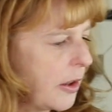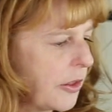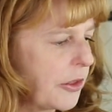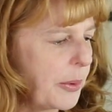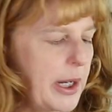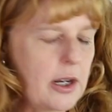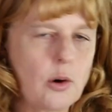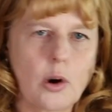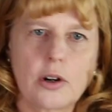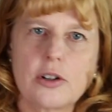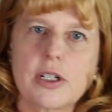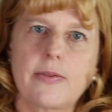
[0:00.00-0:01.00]

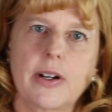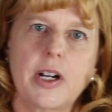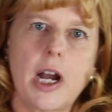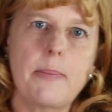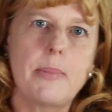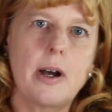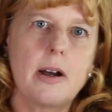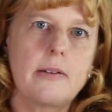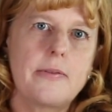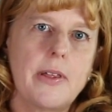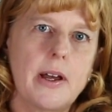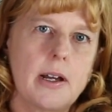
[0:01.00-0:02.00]
¾ cup
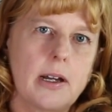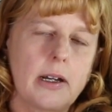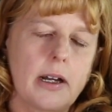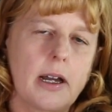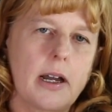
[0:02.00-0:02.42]
of the